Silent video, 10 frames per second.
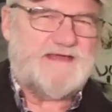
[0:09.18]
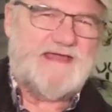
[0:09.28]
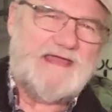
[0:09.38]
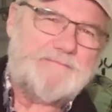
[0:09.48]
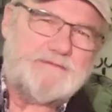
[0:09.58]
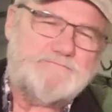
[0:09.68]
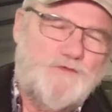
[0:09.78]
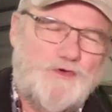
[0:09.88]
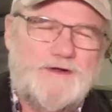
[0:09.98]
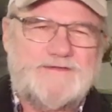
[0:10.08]
to happen
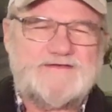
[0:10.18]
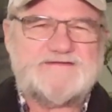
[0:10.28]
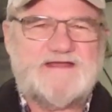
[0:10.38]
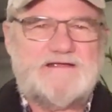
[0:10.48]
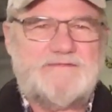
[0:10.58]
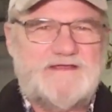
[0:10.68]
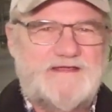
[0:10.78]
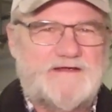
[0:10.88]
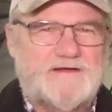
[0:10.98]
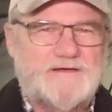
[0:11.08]
more at this time of
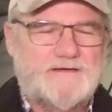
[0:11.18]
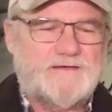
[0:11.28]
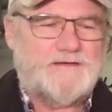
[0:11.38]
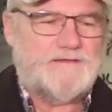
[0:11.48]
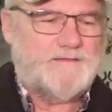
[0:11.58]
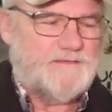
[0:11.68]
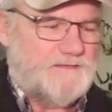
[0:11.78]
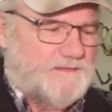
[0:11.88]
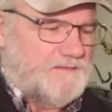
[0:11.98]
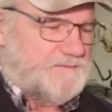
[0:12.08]
year.
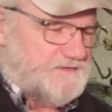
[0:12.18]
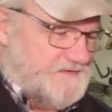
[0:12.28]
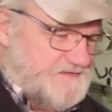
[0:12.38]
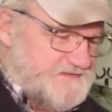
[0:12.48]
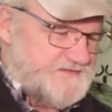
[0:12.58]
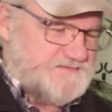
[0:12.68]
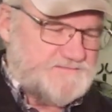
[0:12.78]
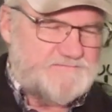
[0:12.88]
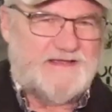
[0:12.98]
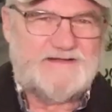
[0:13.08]
But this
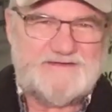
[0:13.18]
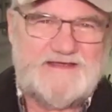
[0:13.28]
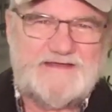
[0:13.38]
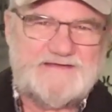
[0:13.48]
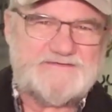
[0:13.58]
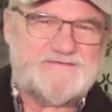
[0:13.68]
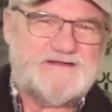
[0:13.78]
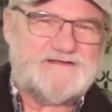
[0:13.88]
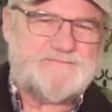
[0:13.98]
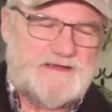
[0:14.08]
mail day is
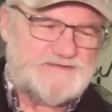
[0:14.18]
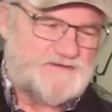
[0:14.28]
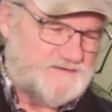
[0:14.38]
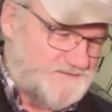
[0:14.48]
really special.